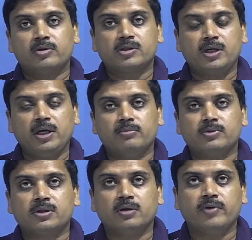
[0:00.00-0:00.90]

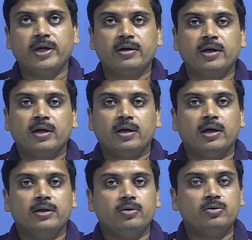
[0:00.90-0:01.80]
schemes where
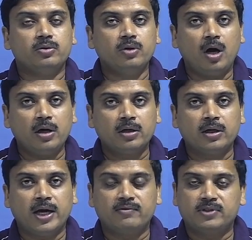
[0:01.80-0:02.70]
you do not
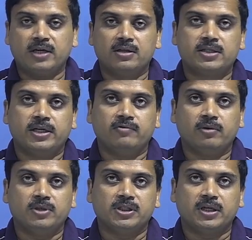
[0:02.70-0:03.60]
have channel state
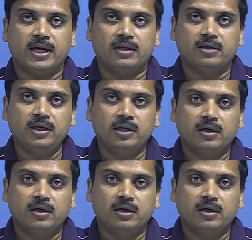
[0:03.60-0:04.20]
information at the